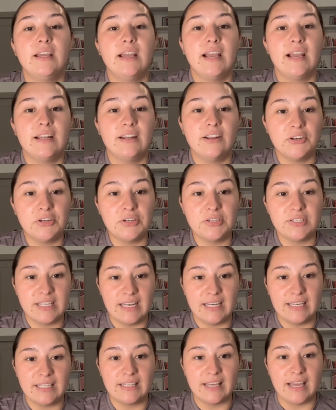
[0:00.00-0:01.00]
and
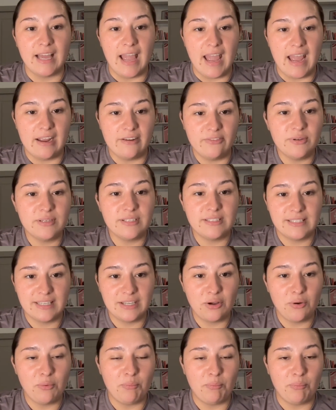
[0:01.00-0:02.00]
understanding that every
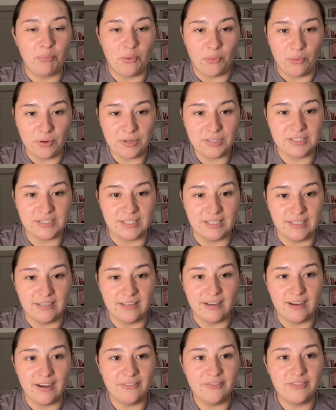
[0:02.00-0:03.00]
single portion
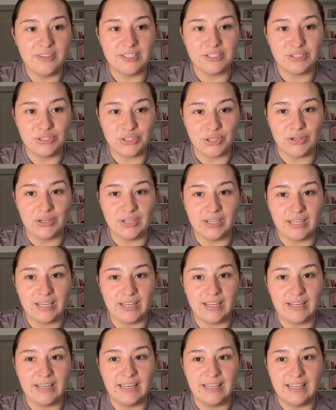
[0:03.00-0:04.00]
of this
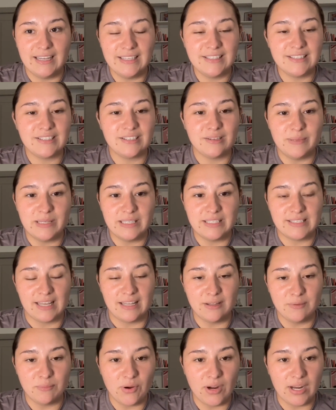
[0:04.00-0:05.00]
journey needs to be
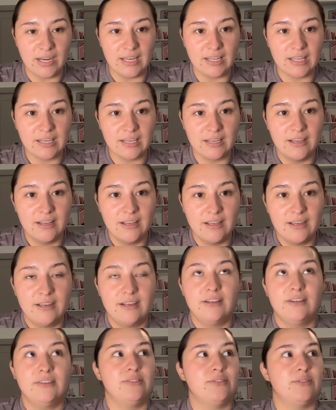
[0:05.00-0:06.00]
celebrated.
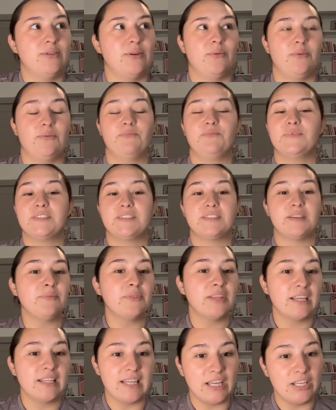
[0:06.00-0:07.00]
So
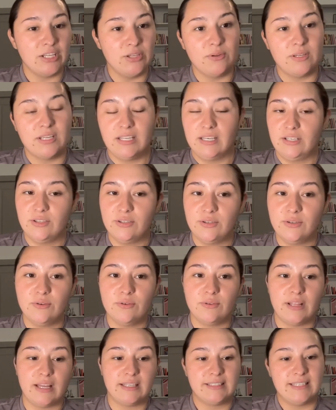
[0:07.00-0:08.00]
something that you can
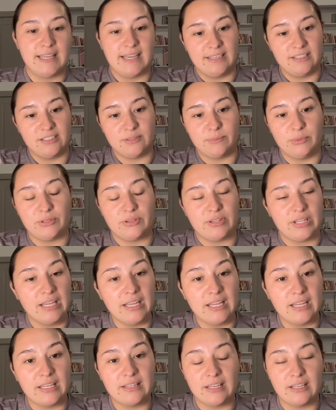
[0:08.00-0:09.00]
do, like tangible
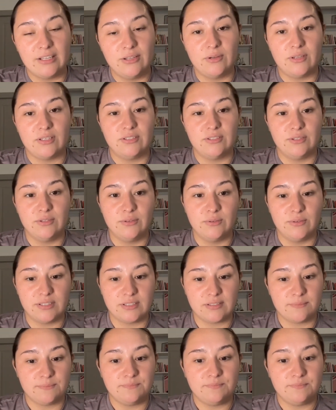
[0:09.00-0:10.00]
thing that you can do, is